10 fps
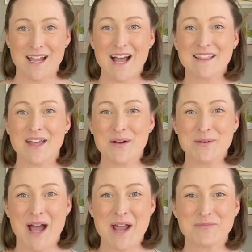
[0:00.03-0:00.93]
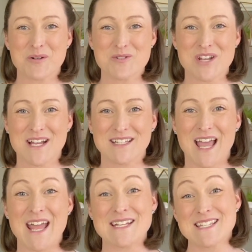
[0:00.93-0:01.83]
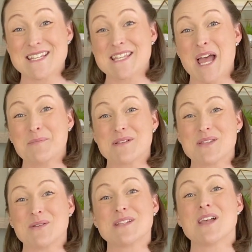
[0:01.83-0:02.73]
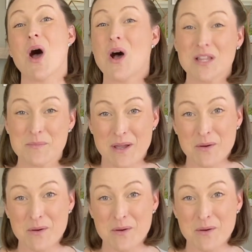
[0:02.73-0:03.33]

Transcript: Hello, I'm Rochelle, and this episode is all about